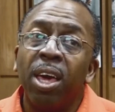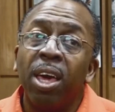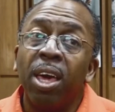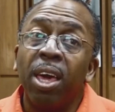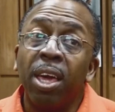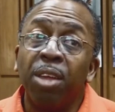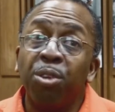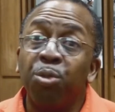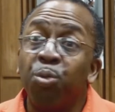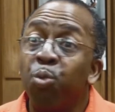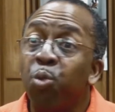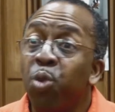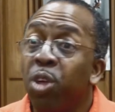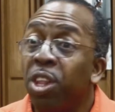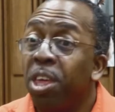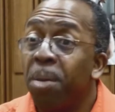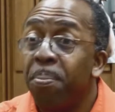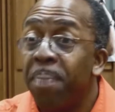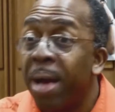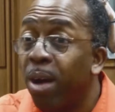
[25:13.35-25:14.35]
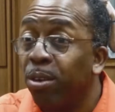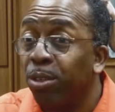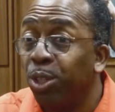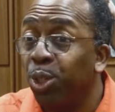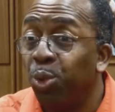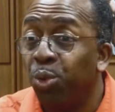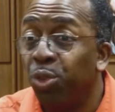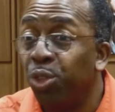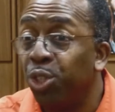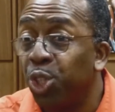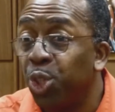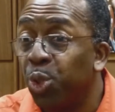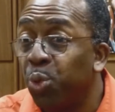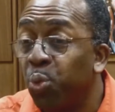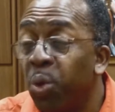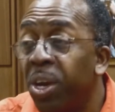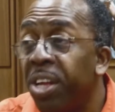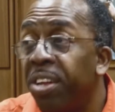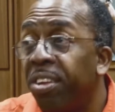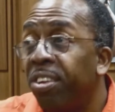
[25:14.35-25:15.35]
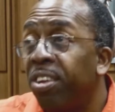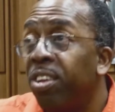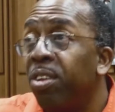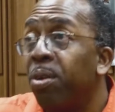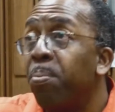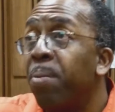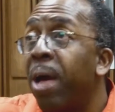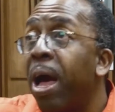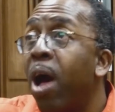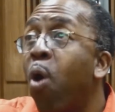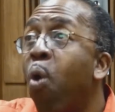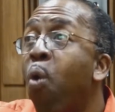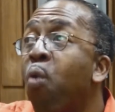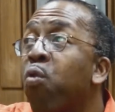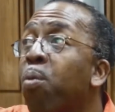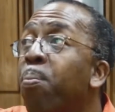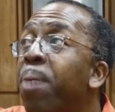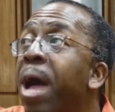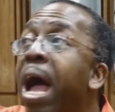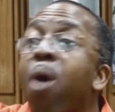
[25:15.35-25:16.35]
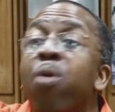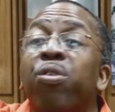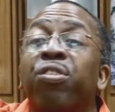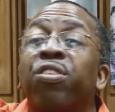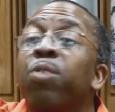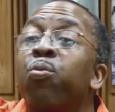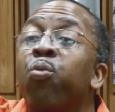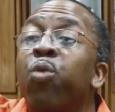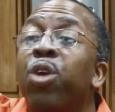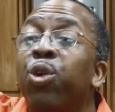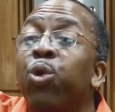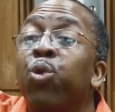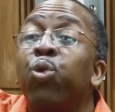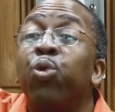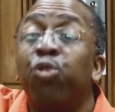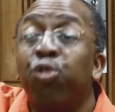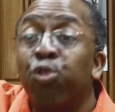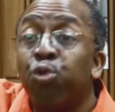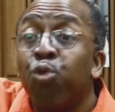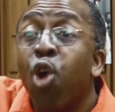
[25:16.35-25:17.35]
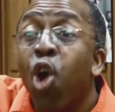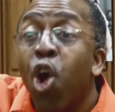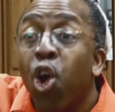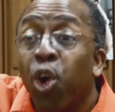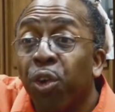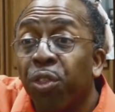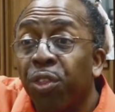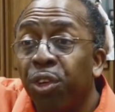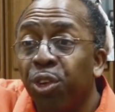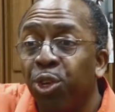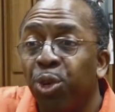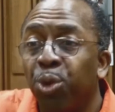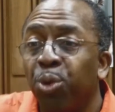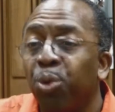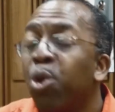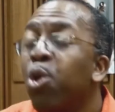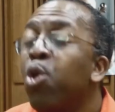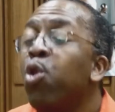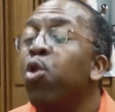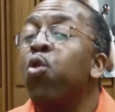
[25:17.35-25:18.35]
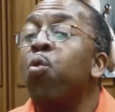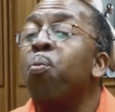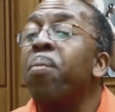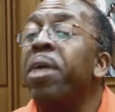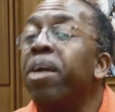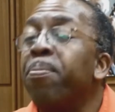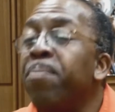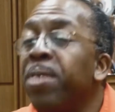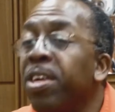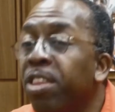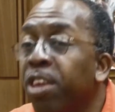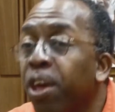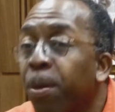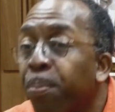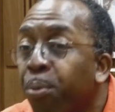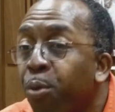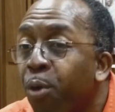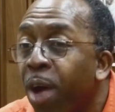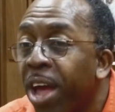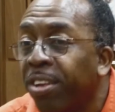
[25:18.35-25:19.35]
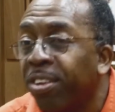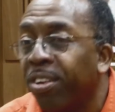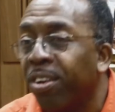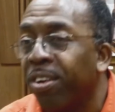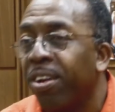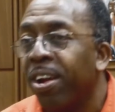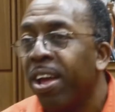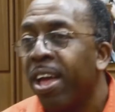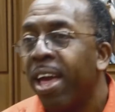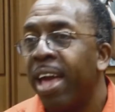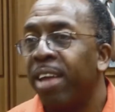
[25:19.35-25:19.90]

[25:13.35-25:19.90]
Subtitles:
it's really about using your wits to overpower someone who's stronger than you, who may be the oppressor.